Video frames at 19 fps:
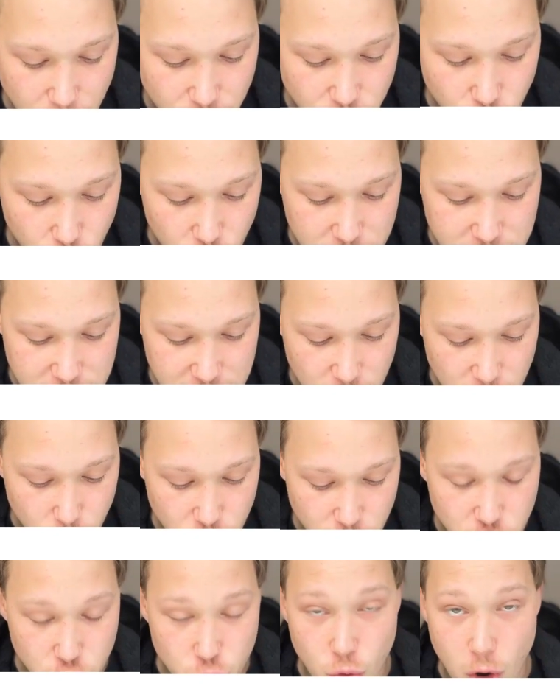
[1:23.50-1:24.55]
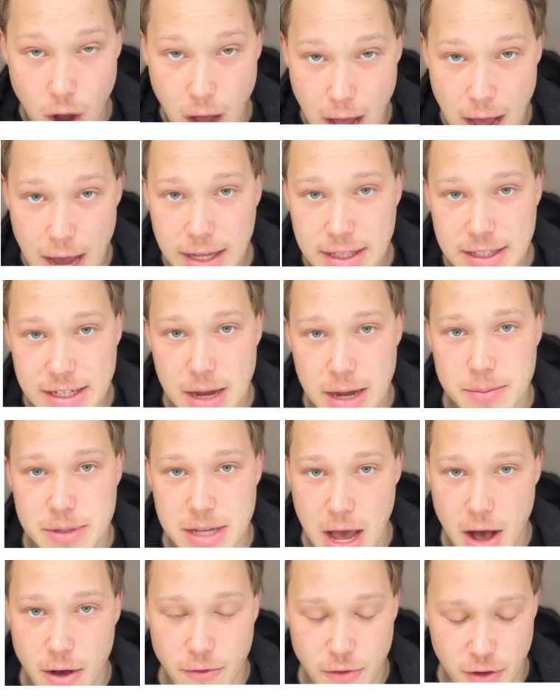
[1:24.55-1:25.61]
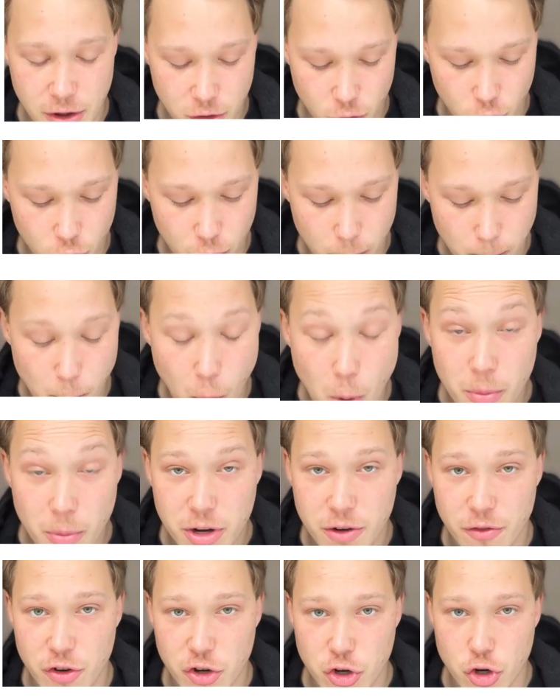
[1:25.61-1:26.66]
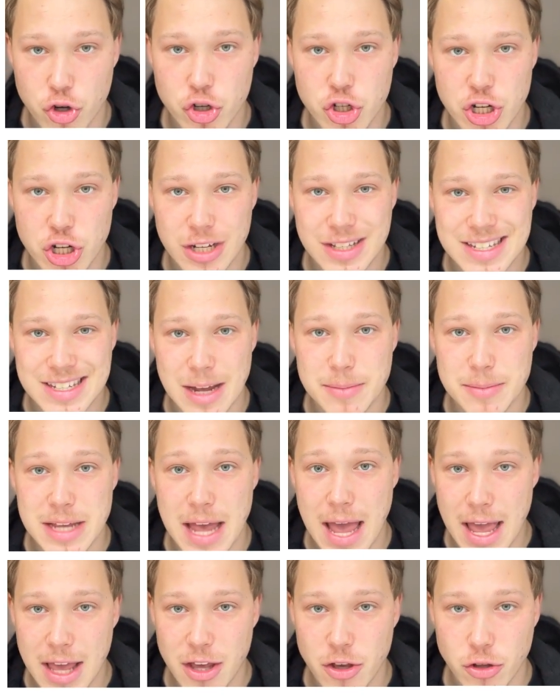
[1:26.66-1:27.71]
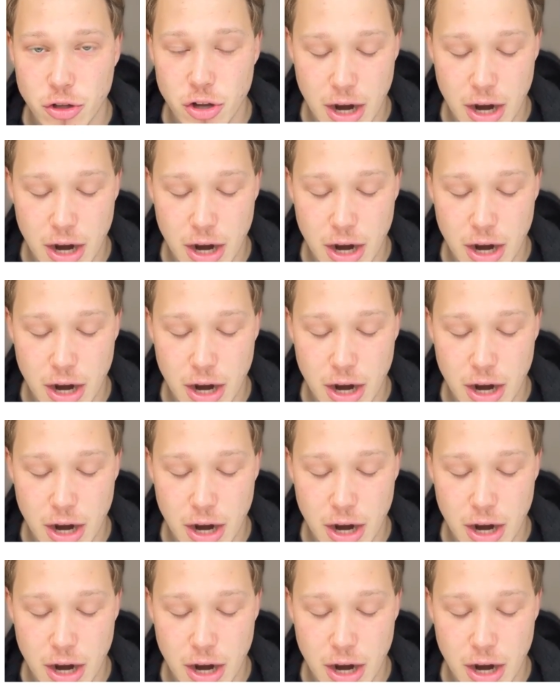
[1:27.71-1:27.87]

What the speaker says: torques equal to I times alpha, or moment of inertia, times angular